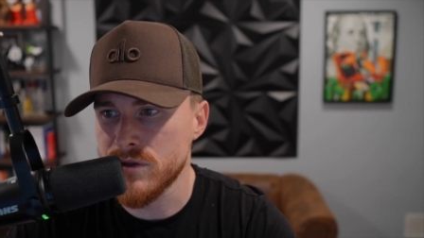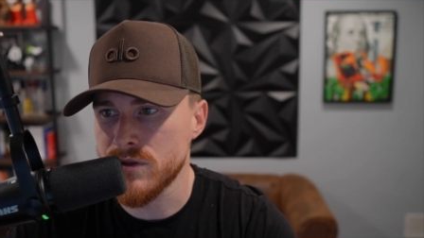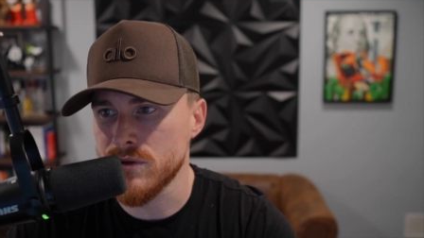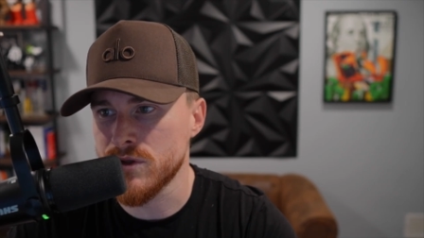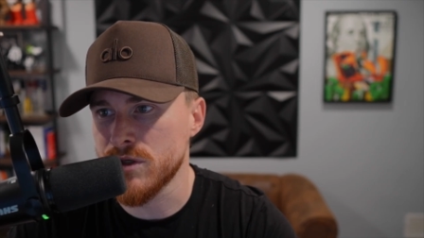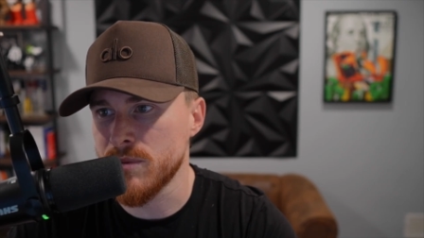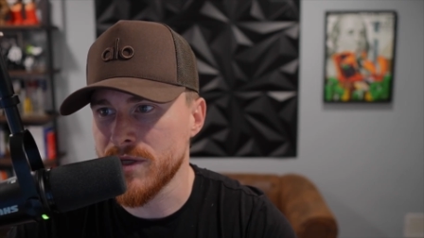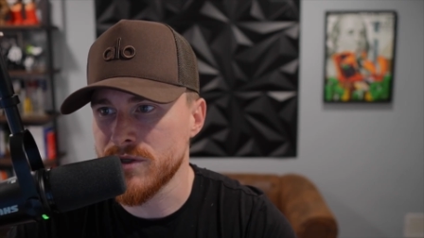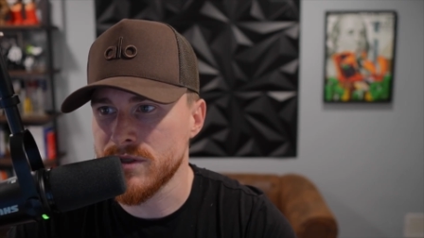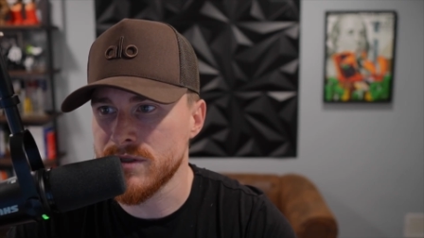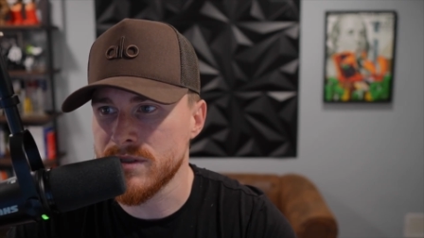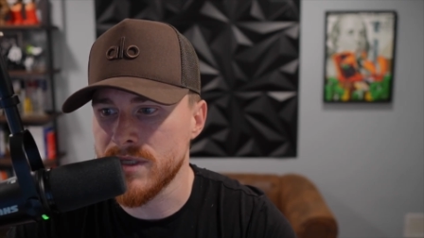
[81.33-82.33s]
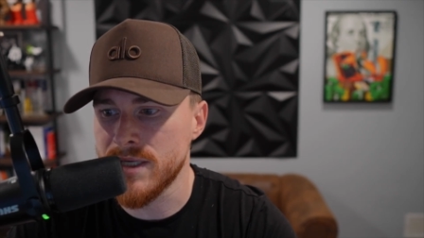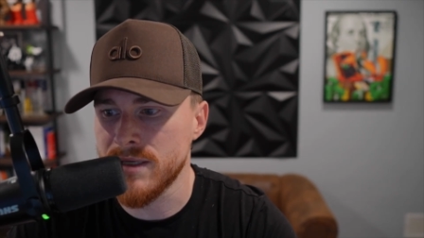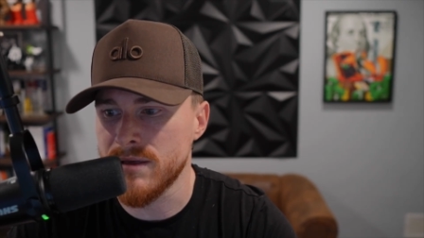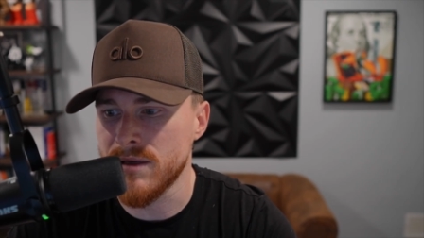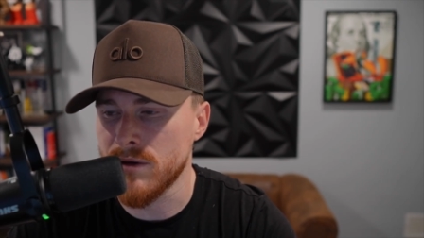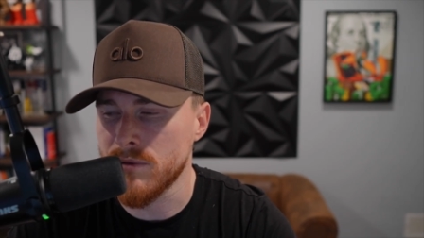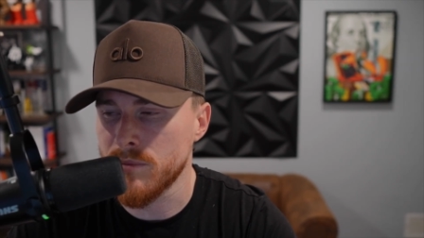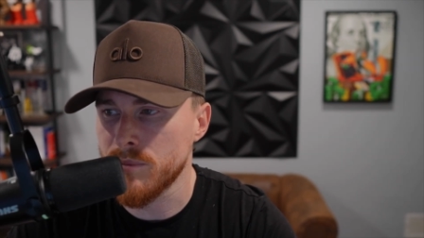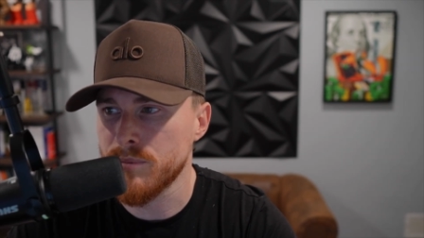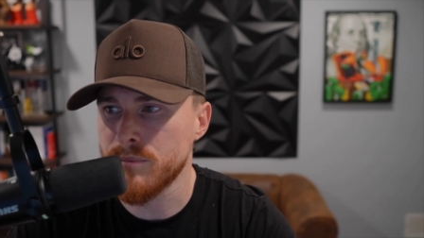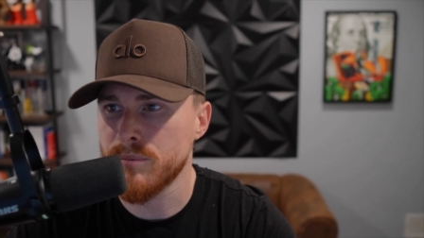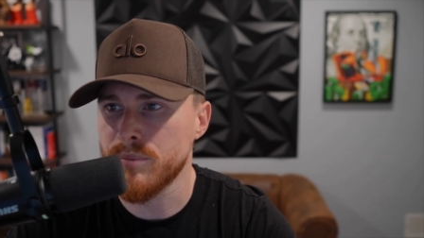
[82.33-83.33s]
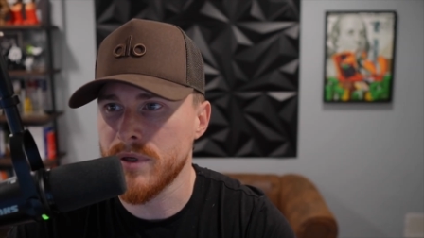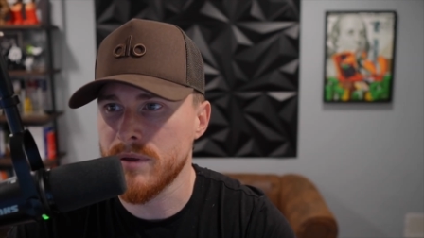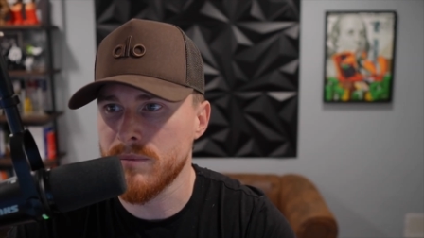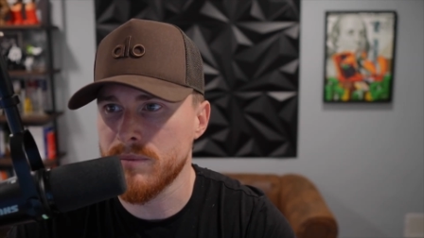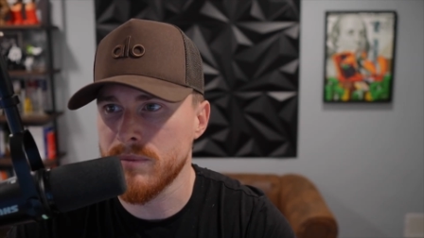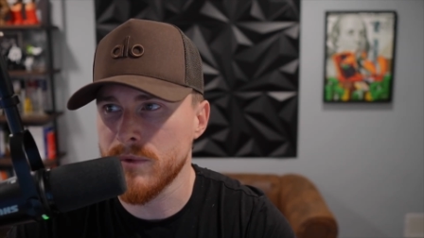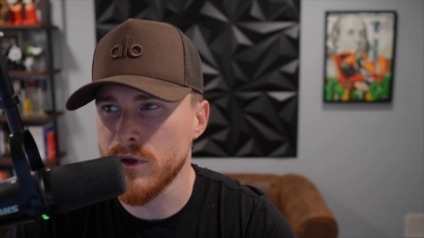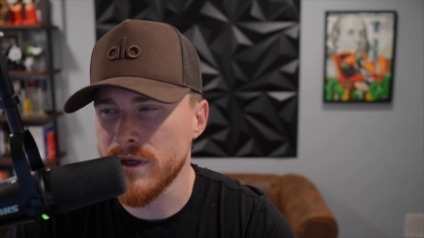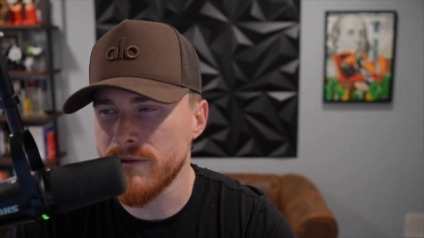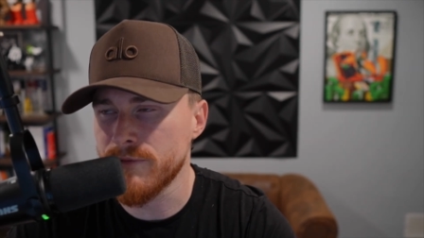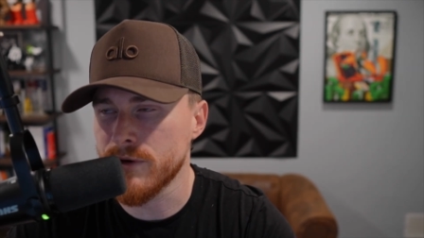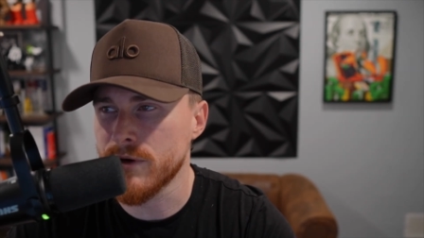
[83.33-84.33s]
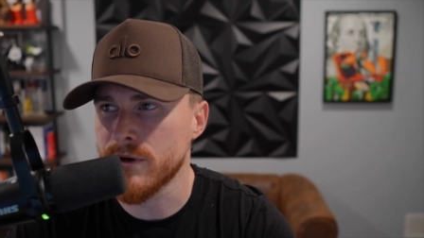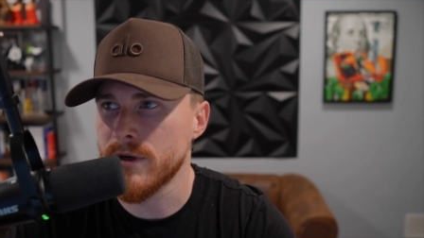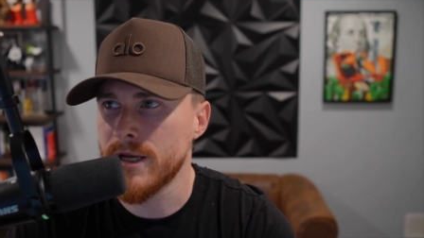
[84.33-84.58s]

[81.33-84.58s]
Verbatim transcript: So she mentions needing, looking for